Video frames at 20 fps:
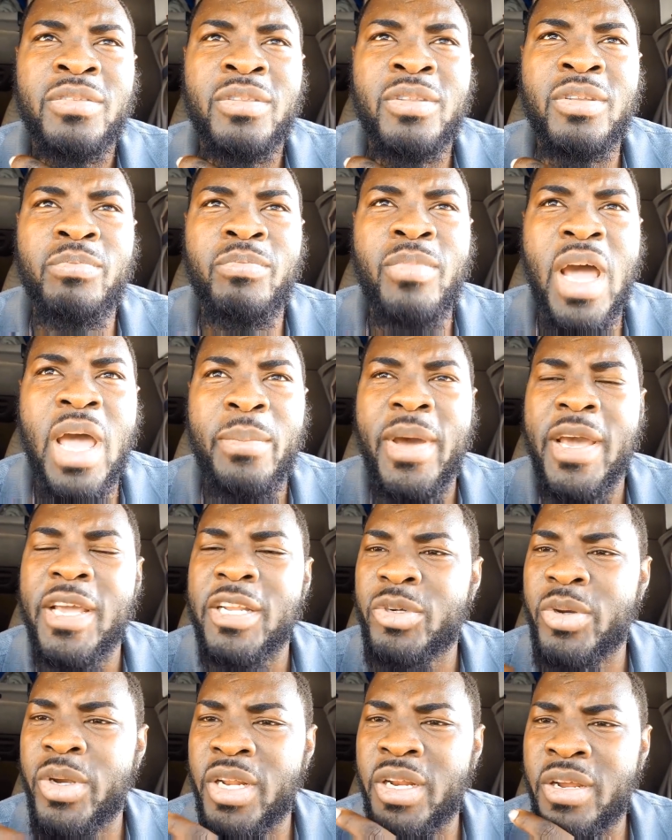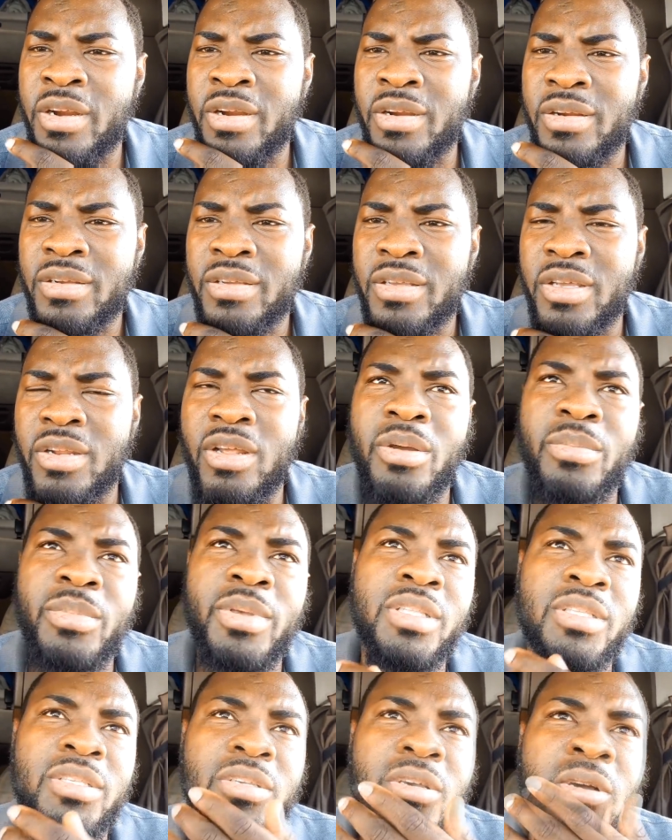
to buy my trailer, you know what I mean?